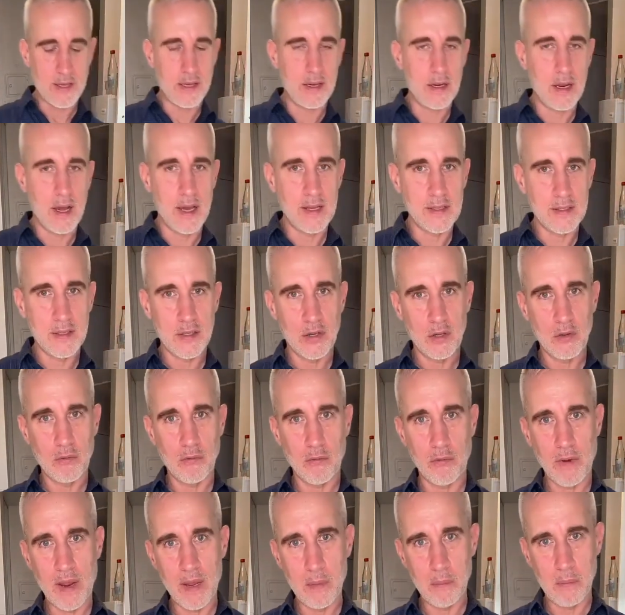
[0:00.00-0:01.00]
like a nice little
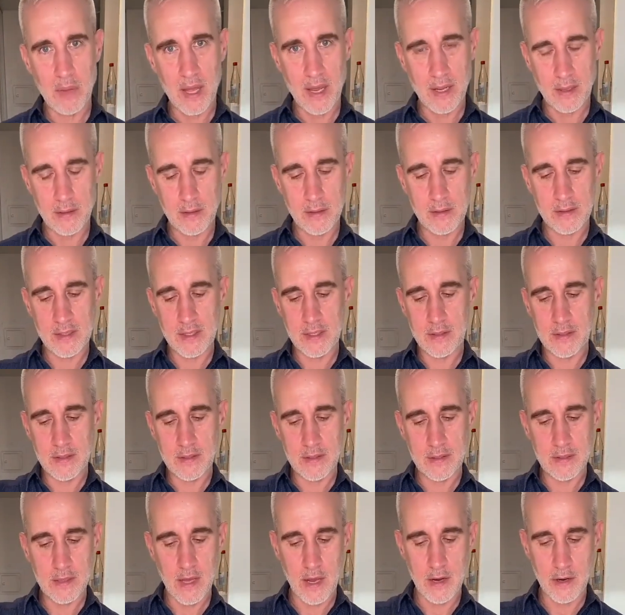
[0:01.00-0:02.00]
rim like this. See,
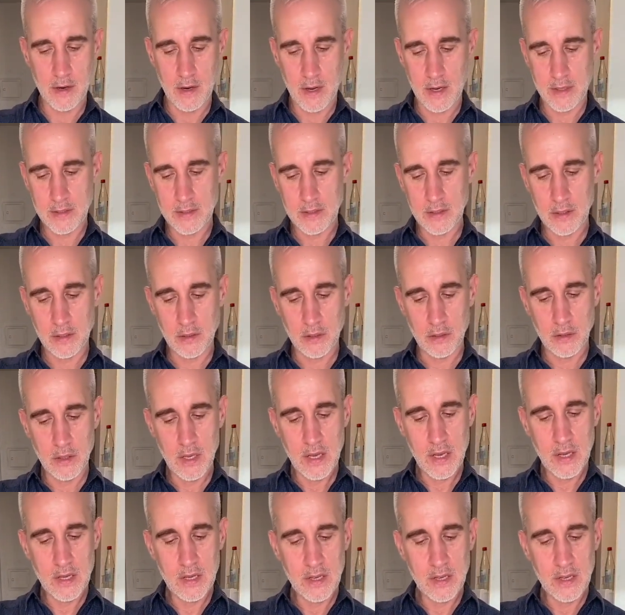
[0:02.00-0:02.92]
this has got a nice little